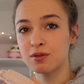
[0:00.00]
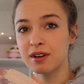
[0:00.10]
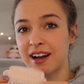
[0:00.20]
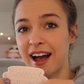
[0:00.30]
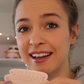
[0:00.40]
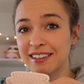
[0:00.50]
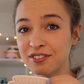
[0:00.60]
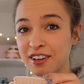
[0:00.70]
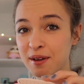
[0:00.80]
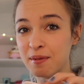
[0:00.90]
This one kind
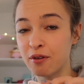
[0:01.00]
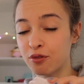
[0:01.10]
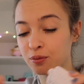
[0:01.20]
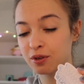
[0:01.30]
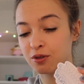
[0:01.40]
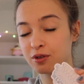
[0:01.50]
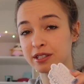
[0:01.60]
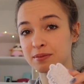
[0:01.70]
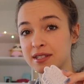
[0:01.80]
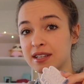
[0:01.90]
of came out from the
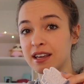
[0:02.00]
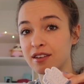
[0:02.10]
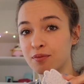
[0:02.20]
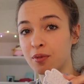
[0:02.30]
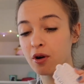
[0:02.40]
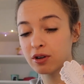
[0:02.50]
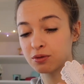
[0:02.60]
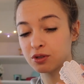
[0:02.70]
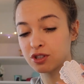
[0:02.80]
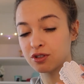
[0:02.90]
Christmas Eve
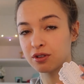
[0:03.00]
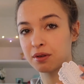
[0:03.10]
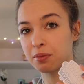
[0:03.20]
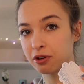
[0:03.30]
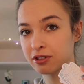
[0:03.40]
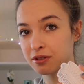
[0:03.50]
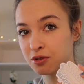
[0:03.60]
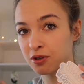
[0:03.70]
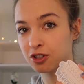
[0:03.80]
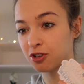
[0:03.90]
box, which is on the
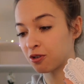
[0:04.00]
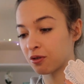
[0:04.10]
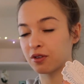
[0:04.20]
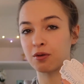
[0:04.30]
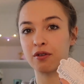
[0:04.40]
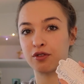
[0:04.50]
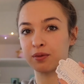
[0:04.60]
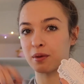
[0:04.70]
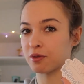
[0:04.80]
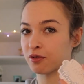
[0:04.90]
bottom. So I don't know if the one
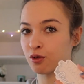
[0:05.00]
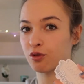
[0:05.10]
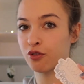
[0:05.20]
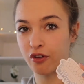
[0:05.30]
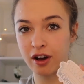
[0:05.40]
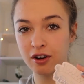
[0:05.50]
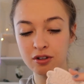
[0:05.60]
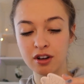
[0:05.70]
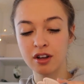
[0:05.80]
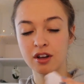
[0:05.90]
from number four
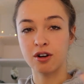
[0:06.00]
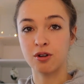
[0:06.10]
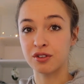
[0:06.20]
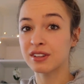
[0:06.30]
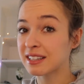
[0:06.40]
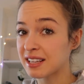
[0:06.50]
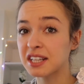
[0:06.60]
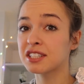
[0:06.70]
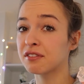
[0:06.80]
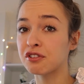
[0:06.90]
fell or if that's
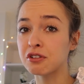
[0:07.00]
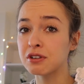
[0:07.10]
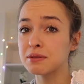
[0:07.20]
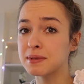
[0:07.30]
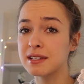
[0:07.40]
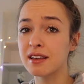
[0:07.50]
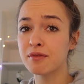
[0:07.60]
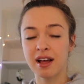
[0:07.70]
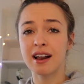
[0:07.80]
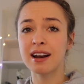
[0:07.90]
actually for Christmas Eve.